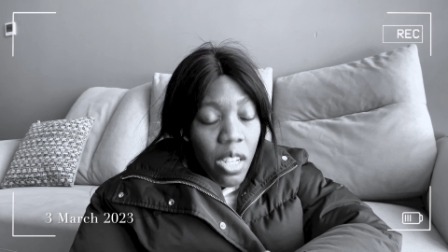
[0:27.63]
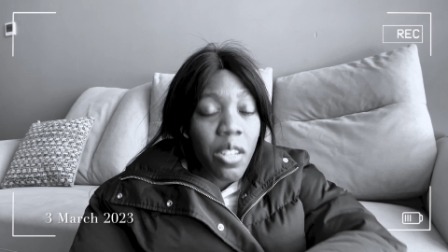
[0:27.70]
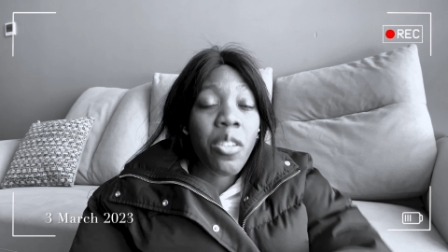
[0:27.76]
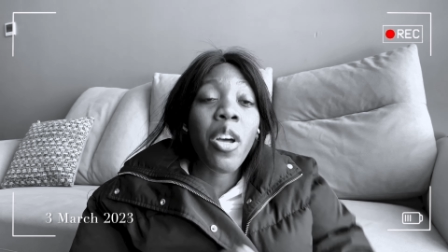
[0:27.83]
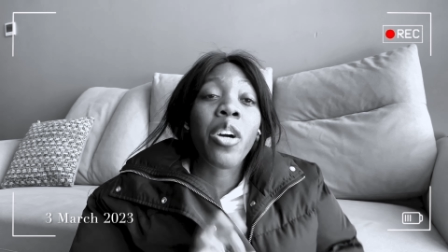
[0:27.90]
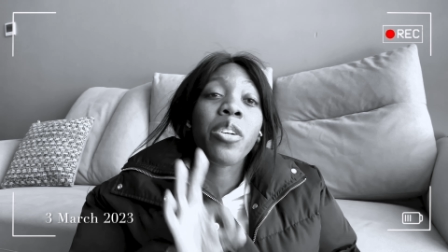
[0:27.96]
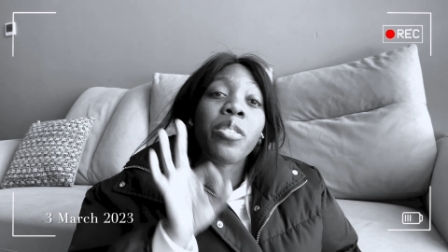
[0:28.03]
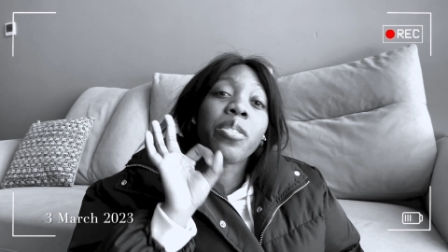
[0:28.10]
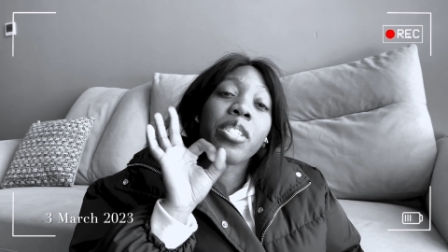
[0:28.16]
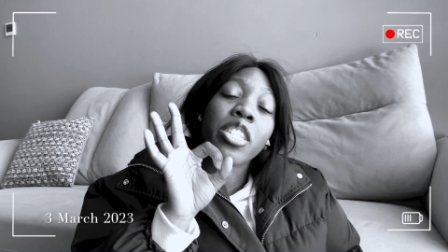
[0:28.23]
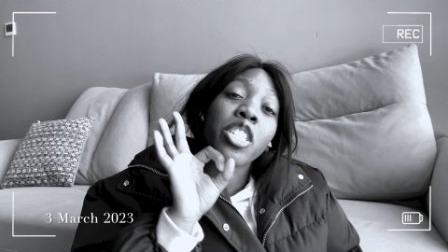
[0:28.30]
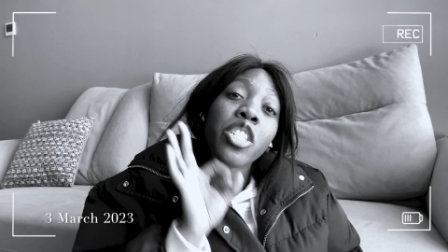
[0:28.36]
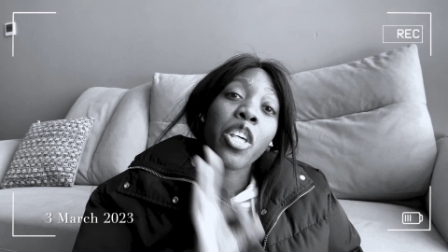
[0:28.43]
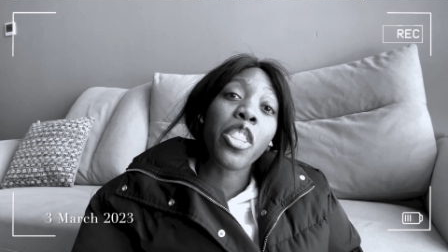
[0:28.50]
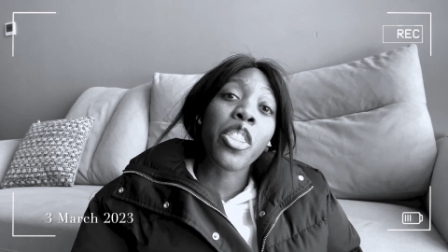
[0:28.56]
No,
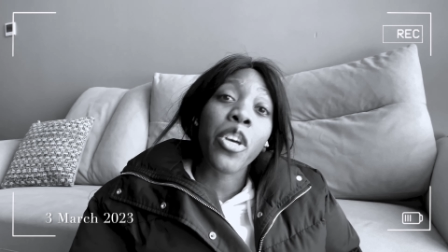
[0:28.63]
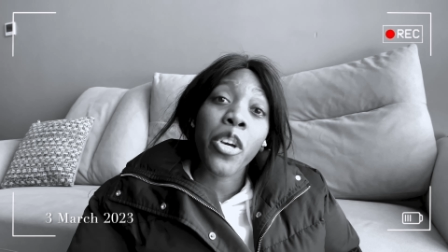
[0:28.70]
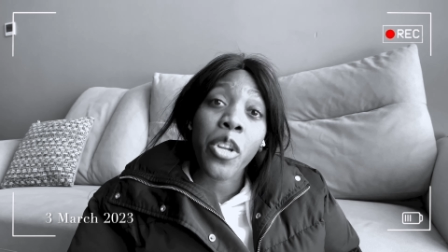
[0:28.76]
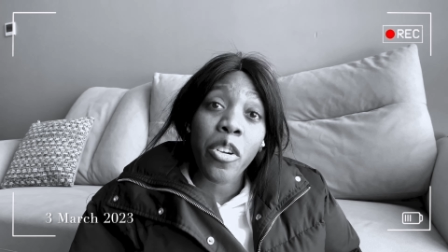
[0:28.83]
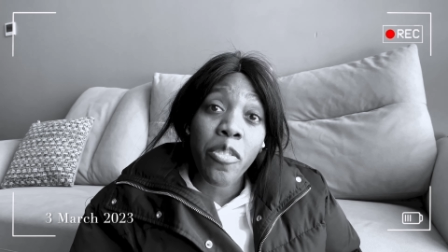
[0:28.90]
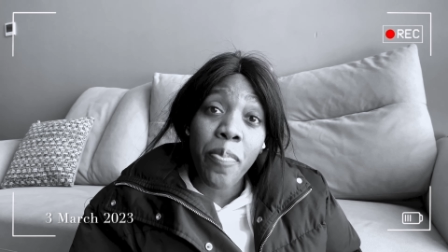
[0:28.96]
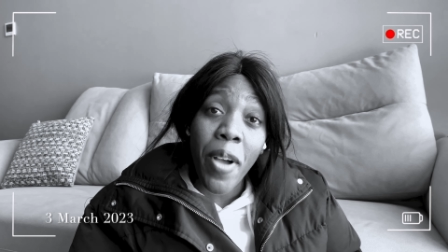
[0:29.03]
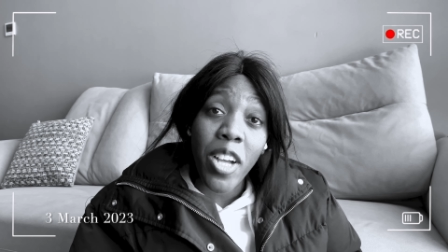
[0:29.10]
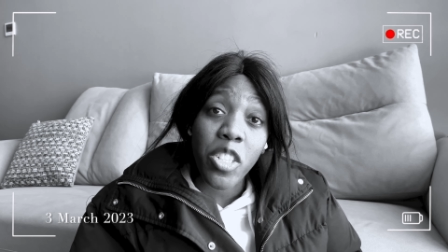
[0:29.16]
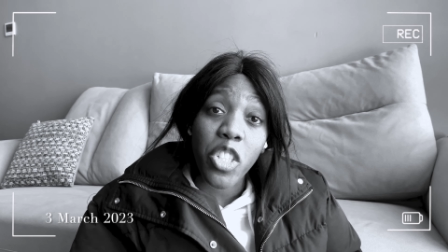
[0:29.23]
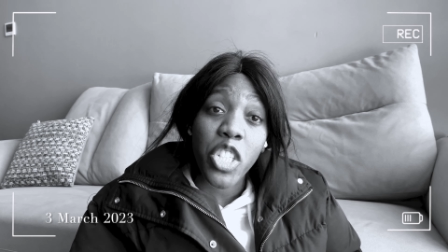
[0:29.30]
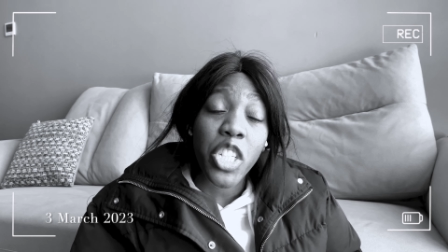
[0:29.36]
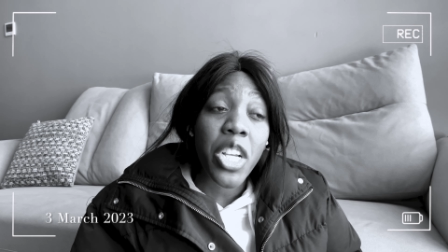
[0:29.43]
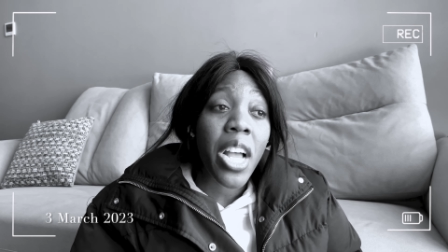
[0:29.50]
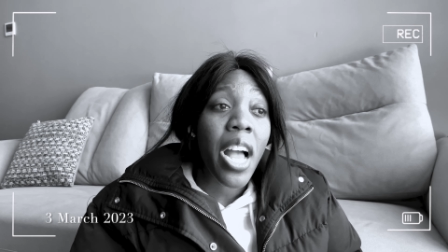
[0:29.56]
it's the third of
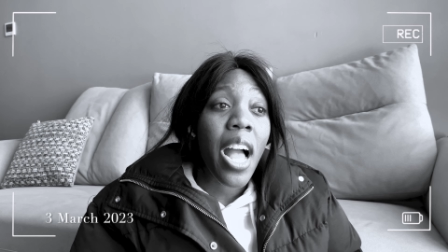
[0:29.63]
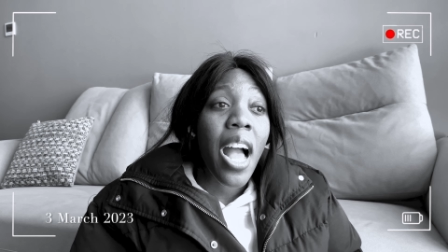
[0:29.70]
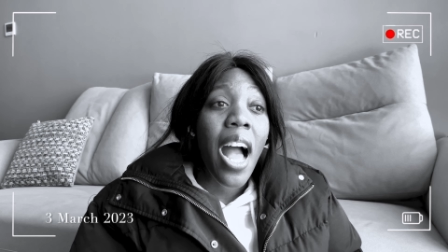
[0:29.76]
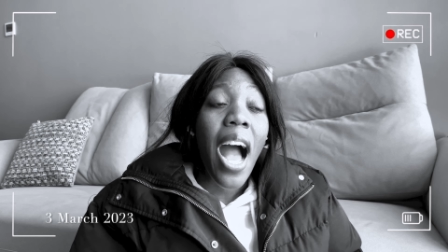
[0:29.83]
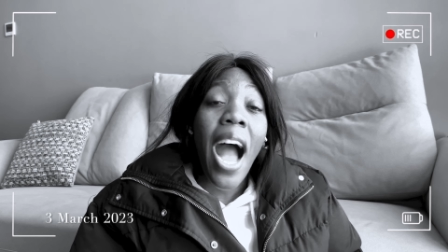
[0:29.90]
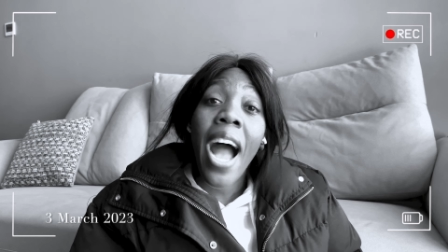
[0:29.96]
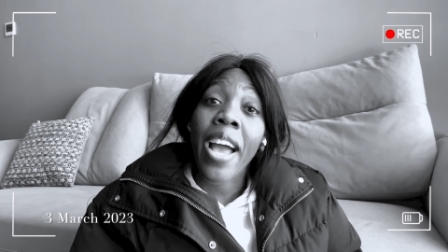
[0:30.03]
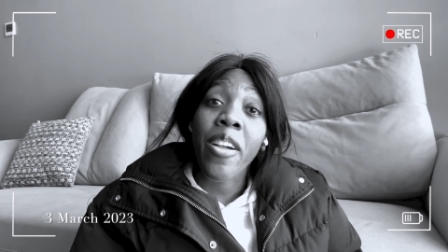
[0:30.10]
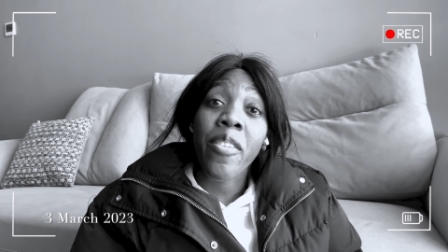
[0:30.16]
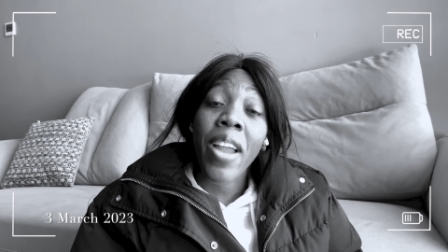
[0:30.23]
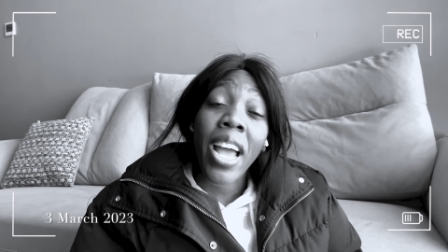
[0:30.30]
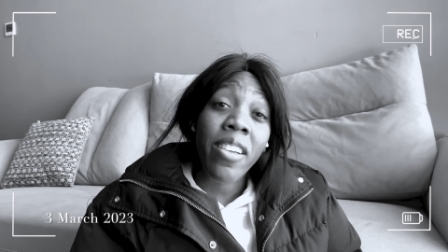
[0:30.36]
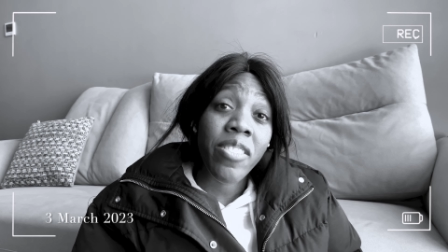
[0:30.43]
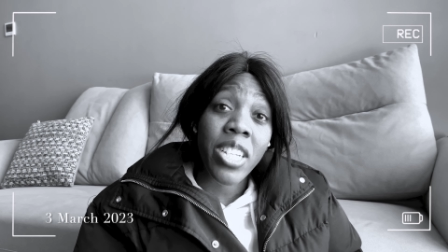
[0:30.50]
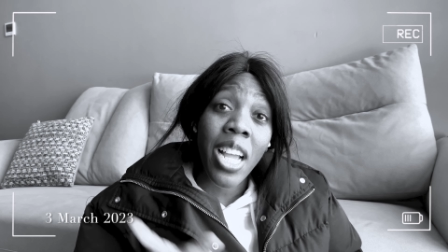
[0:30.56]
March. I
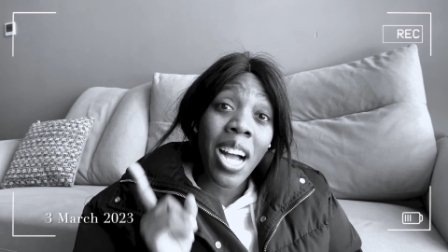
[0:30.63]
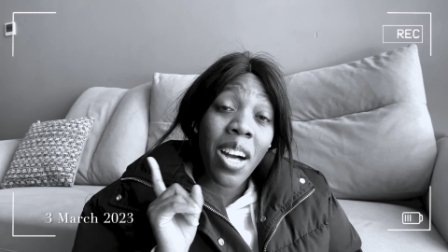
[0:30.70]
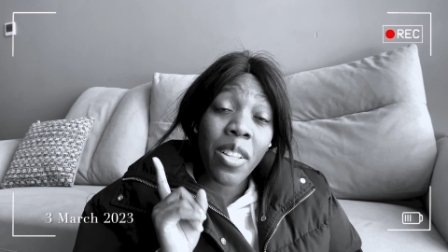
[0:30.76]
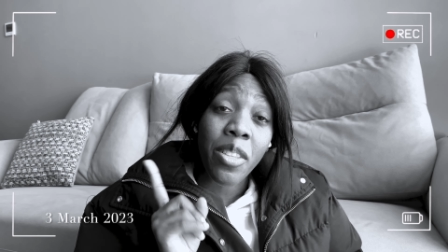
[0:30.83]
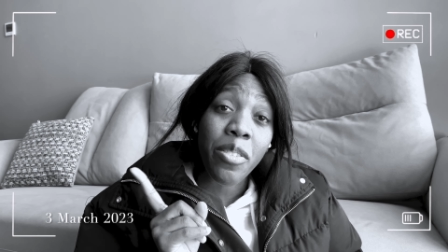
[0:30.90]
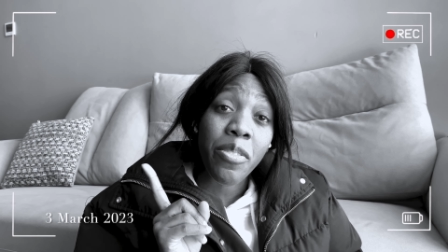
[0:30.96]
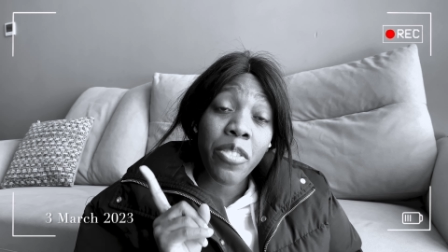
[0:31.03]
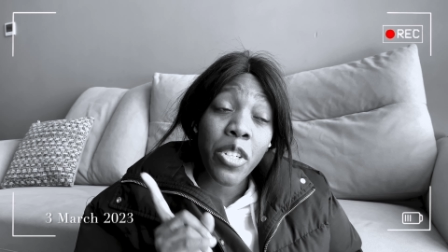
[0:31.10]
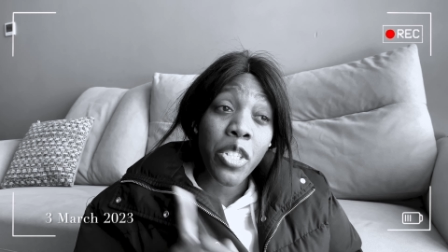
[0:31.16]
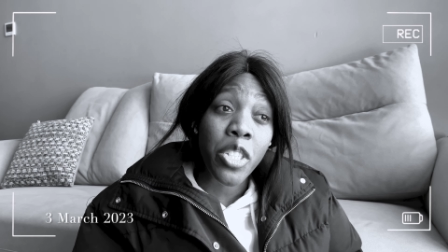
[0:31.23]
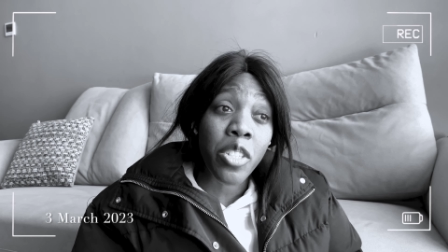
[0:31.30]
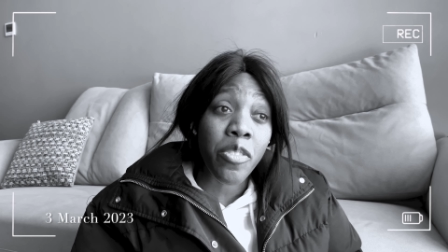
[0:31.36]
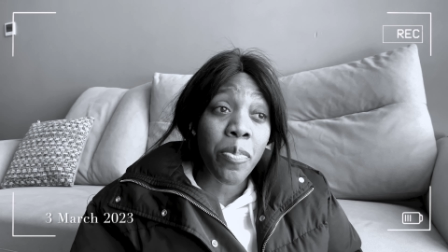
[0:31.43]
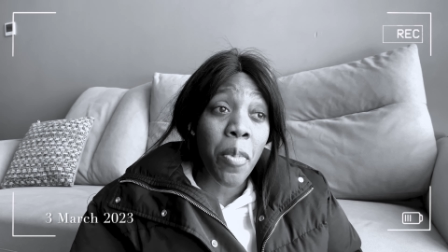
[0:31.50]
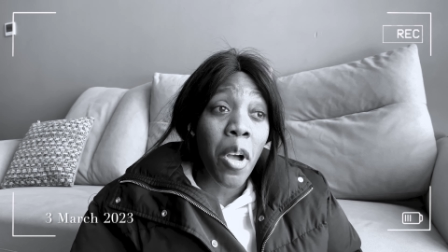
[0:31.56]
arrived here on the
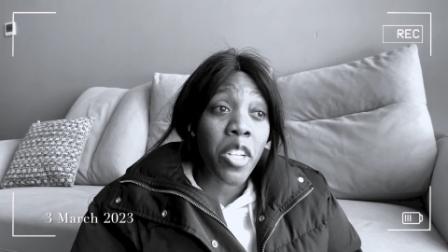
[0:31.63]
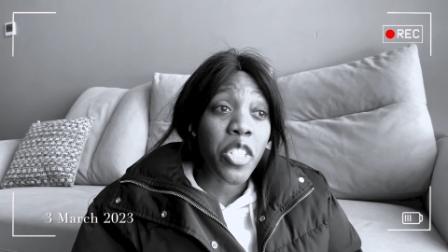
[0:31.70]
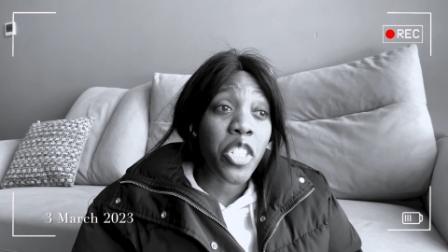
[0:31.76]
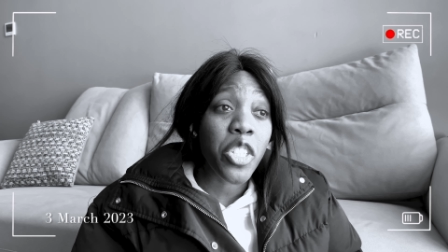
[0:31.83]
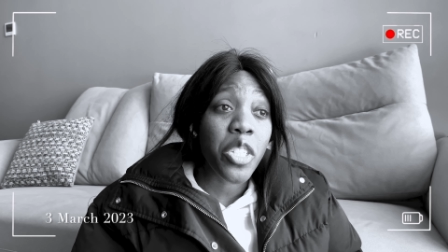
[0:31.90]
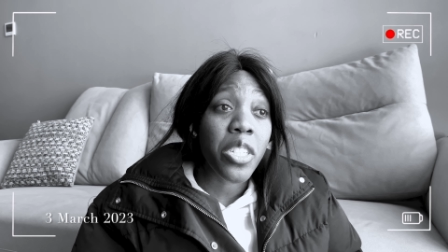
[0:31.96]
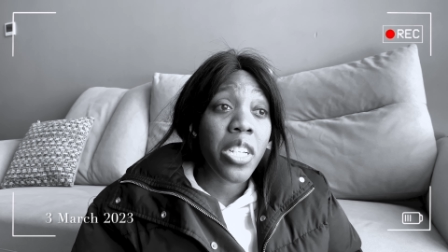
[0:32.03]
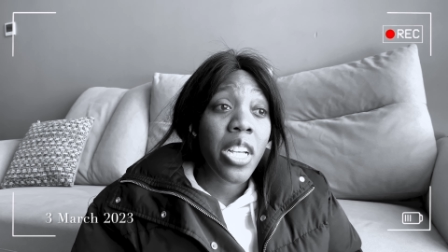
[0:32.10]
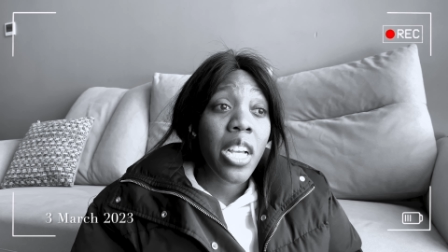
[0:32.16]
first of March.